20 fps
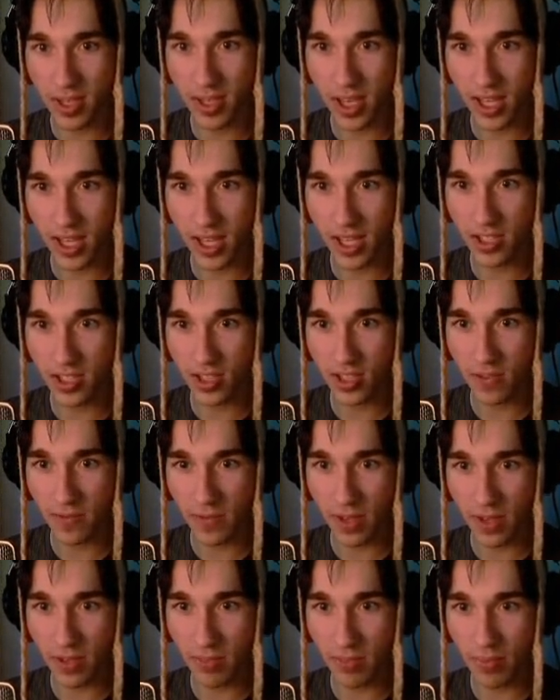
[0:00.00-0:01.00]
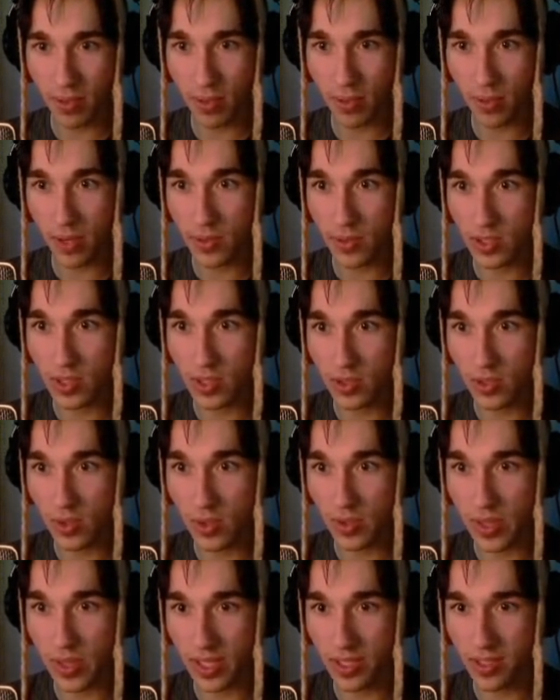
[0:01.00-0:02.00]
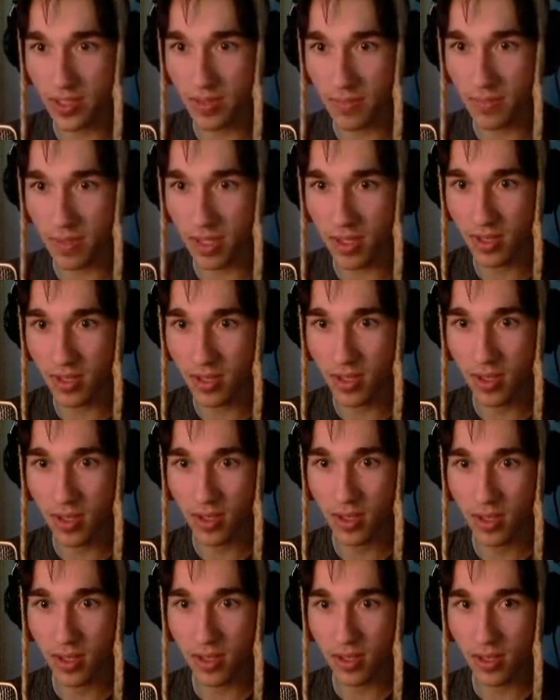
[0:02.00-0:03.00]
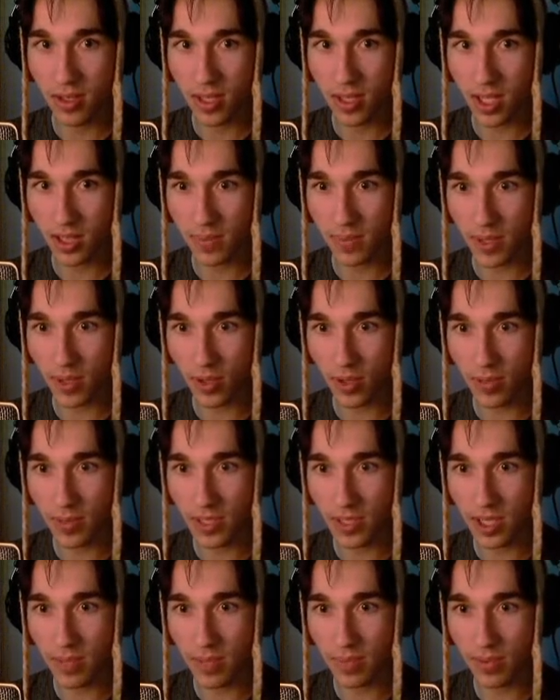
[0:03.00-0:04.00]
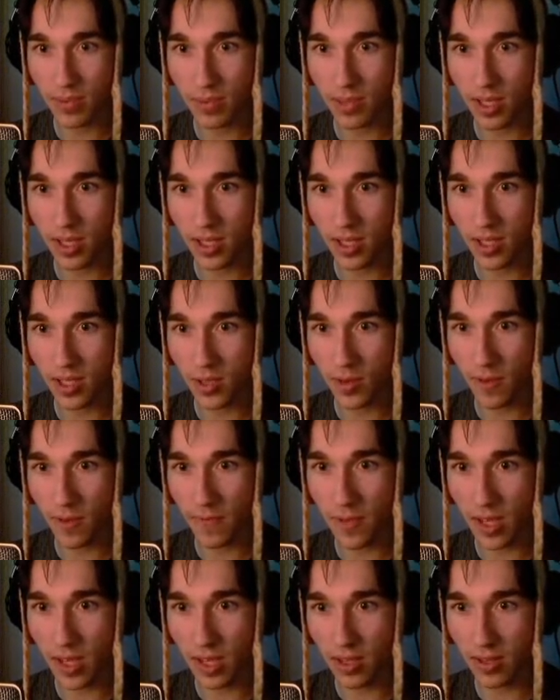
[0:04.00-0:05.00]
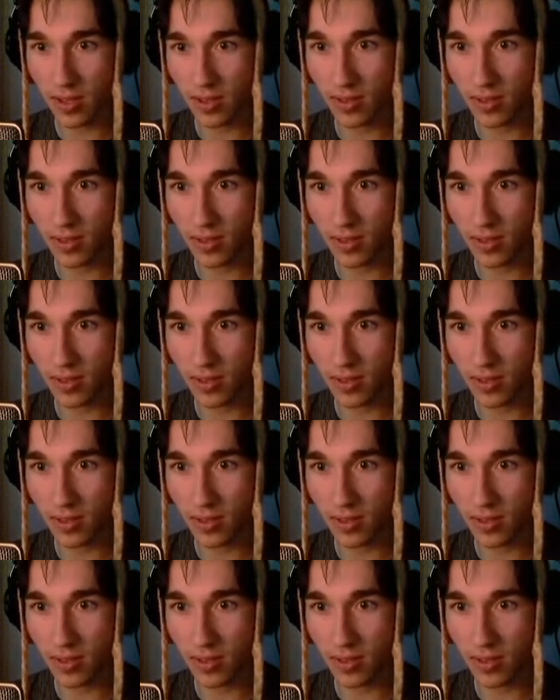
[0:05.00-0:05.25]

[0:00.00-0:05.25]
I hate you, fake box. Why would you do this to me? You got my hopes up, and then you were fake.